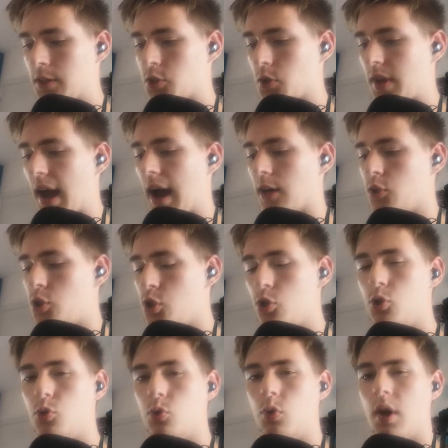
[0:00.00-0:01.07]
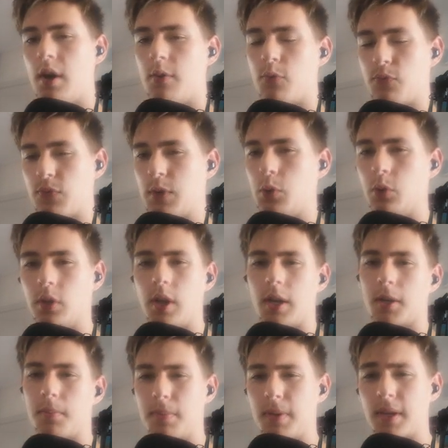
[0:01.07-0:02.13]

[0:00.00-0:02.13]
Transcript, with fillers: So yeah, I do feel like